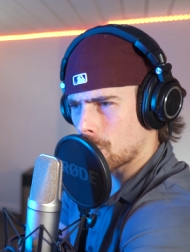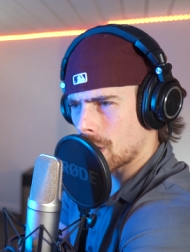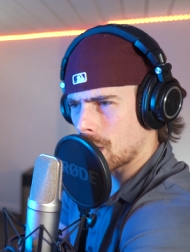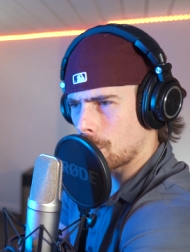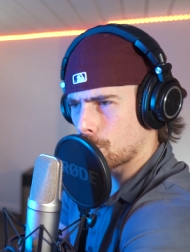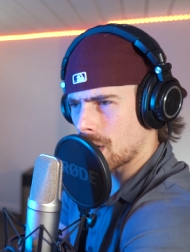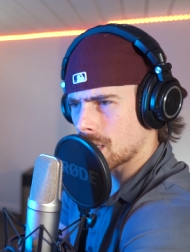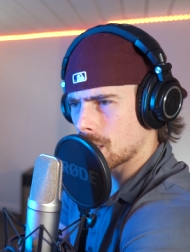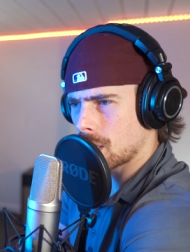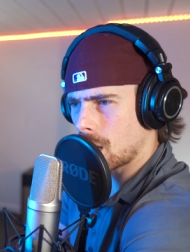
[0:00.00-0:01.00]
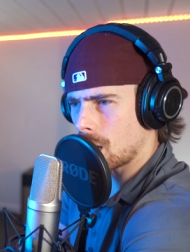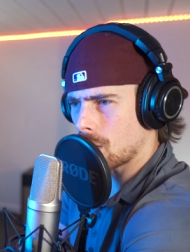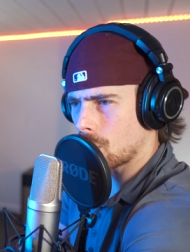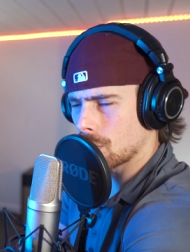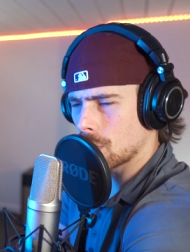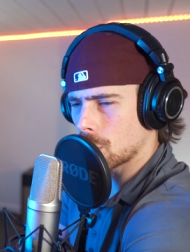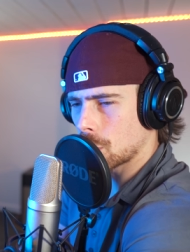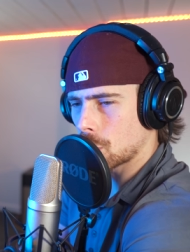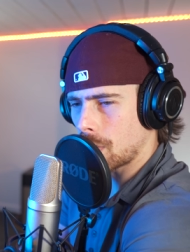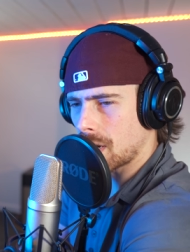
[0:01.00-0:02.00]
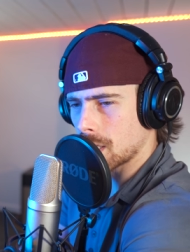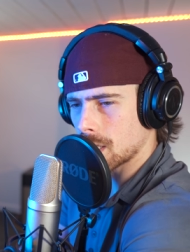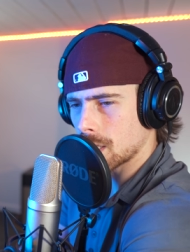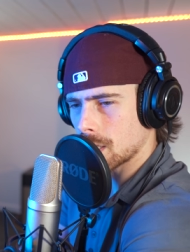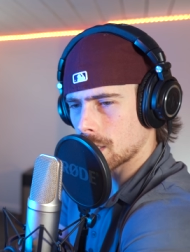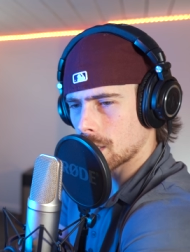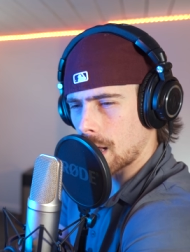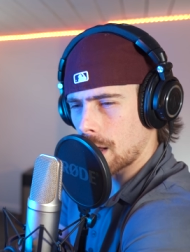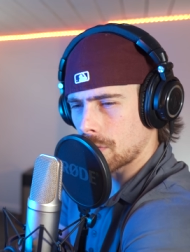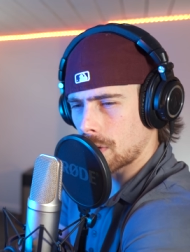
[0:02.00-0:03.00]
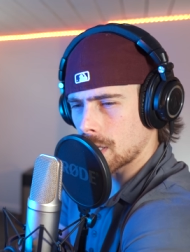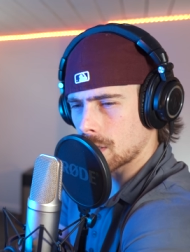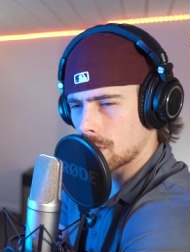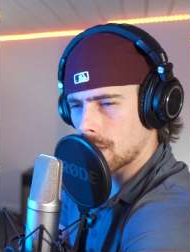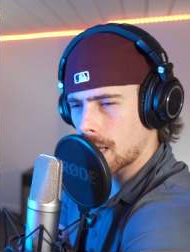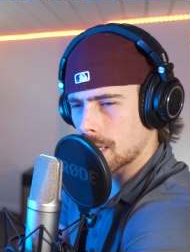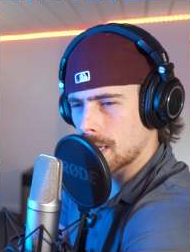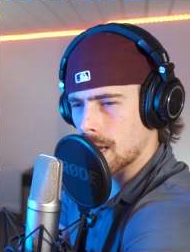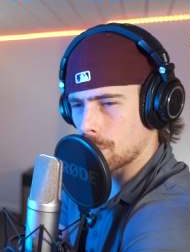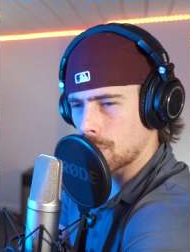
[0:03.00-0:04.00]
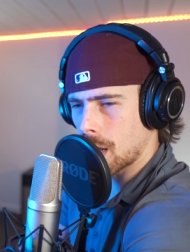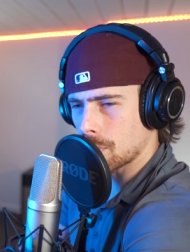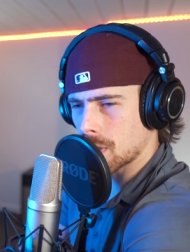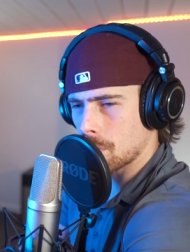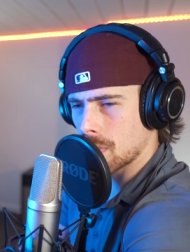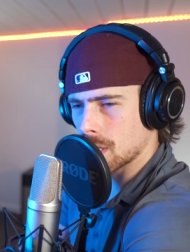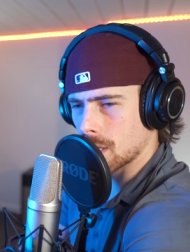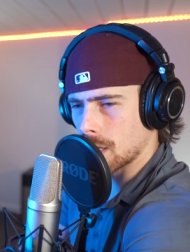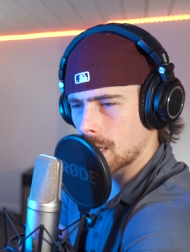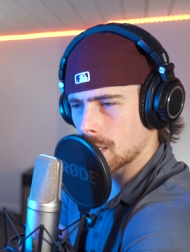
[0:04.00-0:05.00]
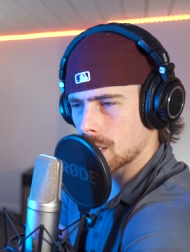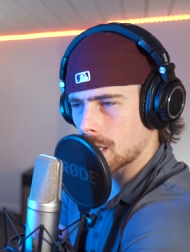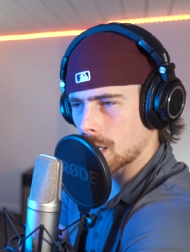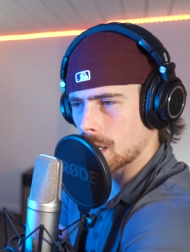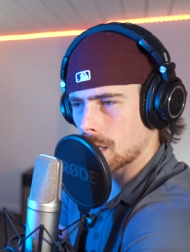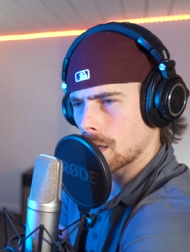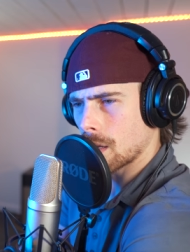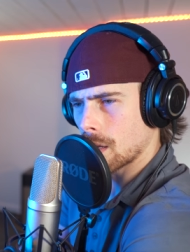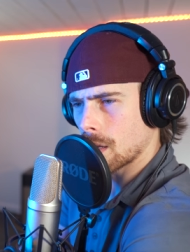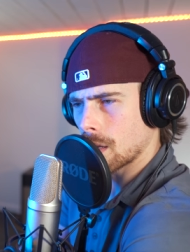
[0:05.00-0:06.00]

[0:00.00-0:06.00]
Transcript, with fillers: when he presses here on the strings. I have to listen to that again. Perhaps I missed it. Let's check it. A